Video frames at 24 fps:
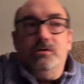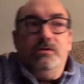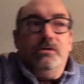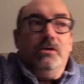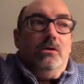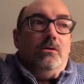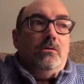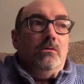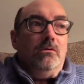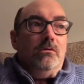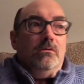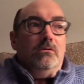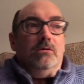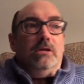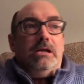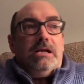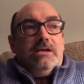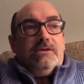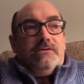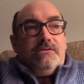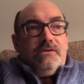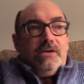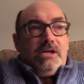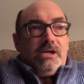So
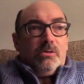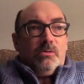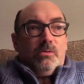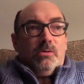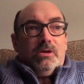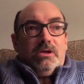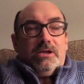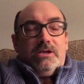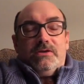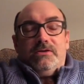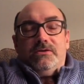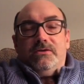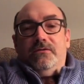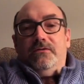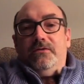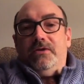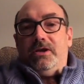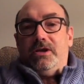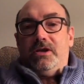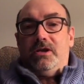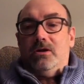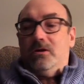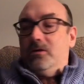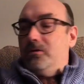last night I released a
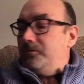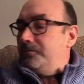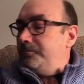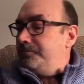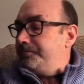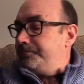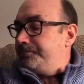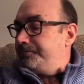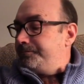video